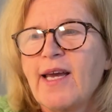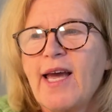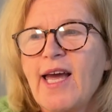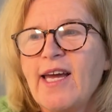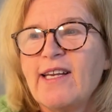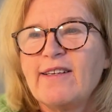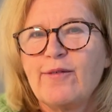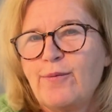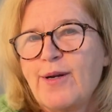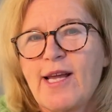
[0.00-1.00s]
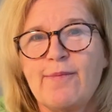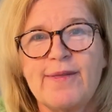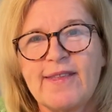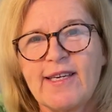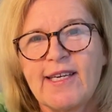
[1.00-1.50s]
And when I'm
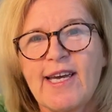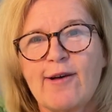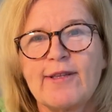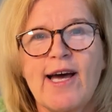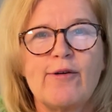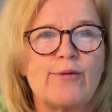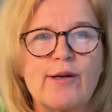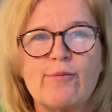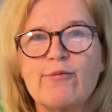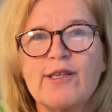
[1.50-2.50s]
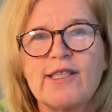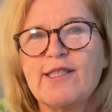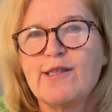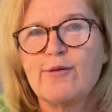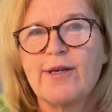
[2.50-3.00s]
thinking out loud, what I'm really
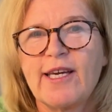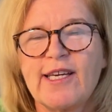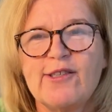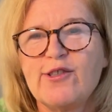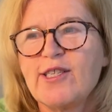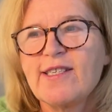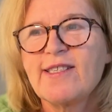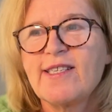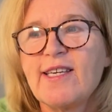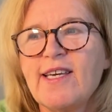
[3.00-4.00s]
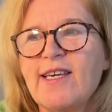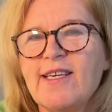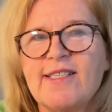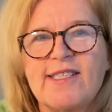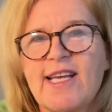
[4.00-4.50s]
doing is just
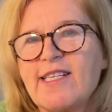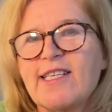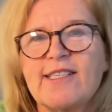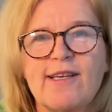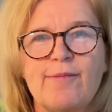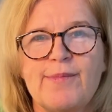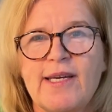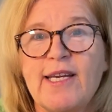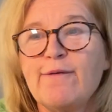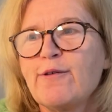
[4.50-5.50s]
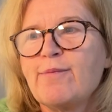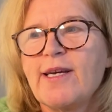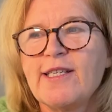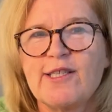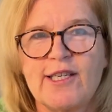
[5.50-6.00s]
sending some
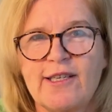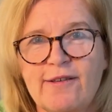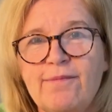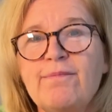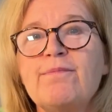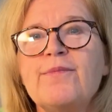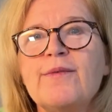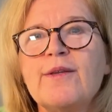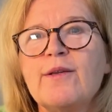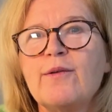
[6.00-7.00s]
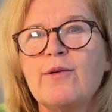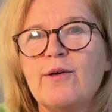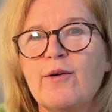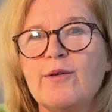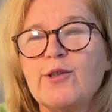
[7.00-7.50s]
information
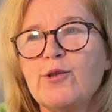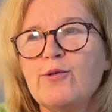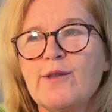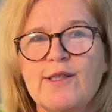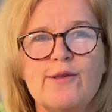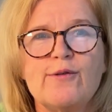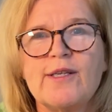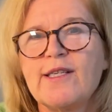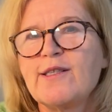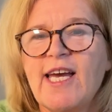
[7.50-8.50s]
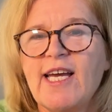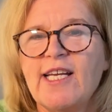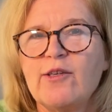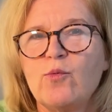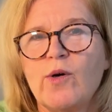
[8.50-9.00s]
to the students.
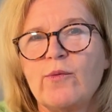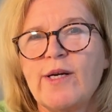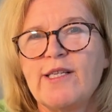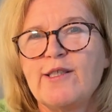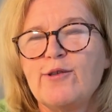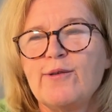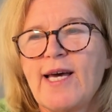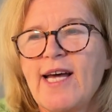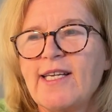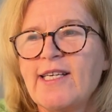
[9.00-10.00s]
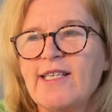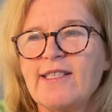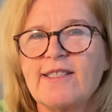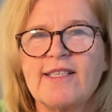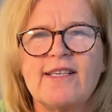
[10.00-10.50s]
And one way to do that
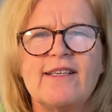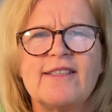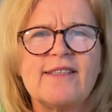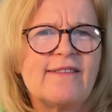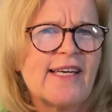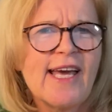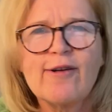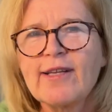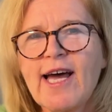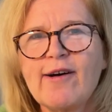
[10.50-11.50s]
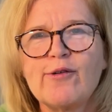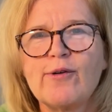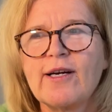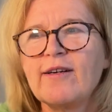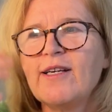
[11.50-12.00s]
is to think out loud
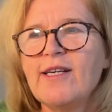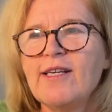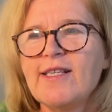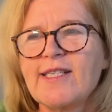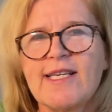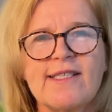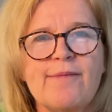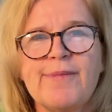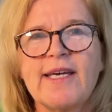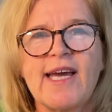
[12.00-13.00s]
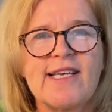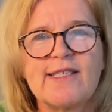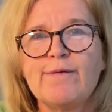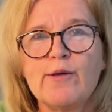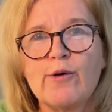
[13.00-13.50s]
or say something as
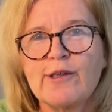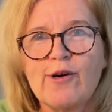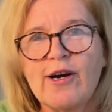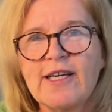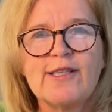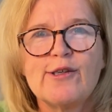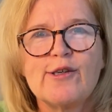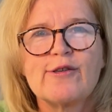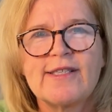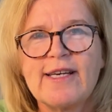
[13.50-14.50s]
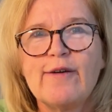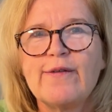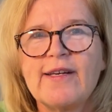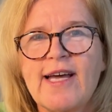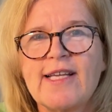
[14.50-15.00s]
if you were talking to yourself
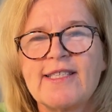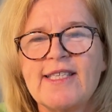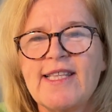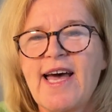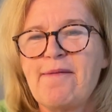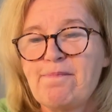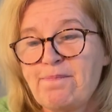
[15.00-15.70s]
and not to them.